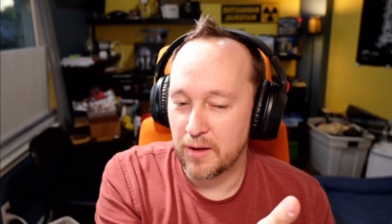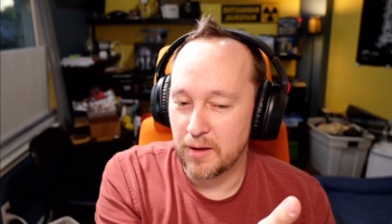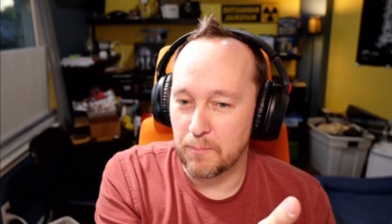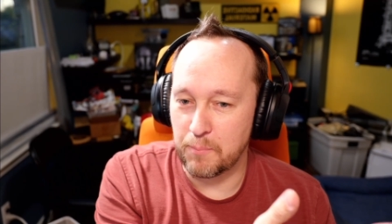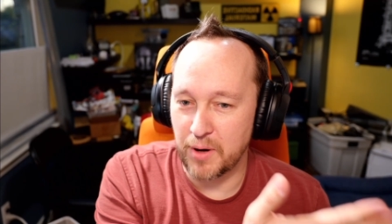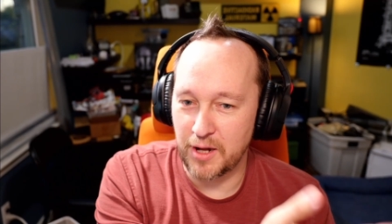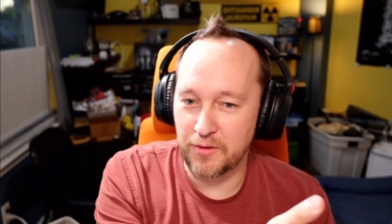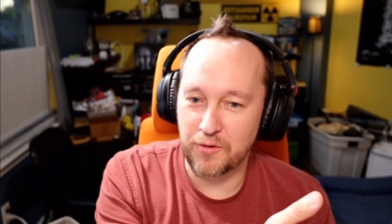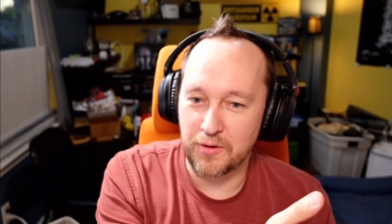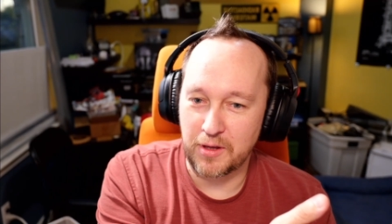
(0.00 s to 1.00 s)
but
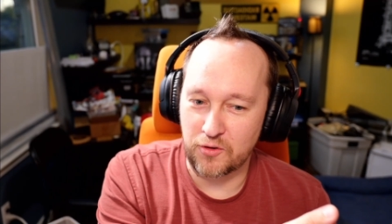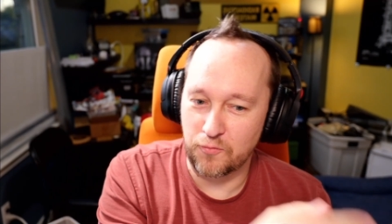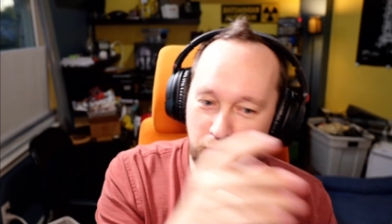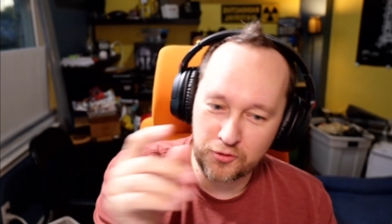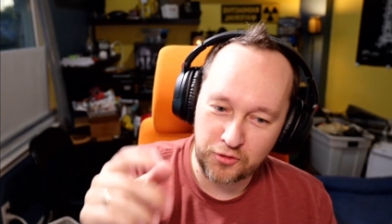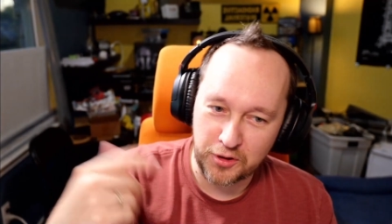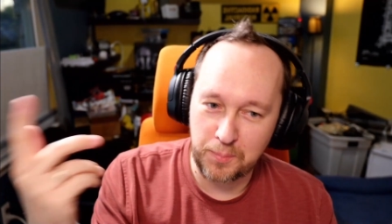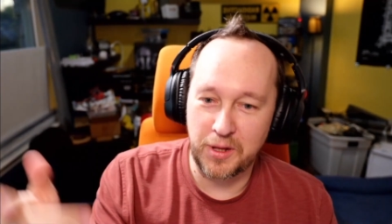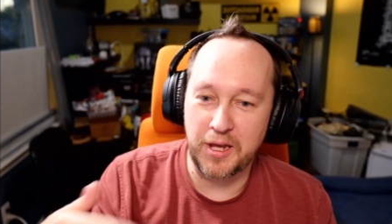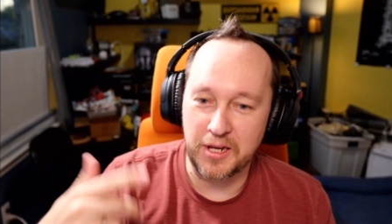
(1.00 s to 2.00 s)
it's virtually
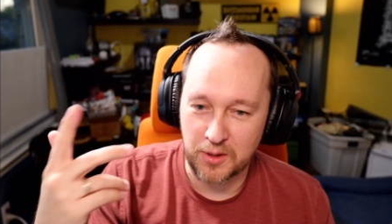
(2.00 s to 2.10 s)
playing in the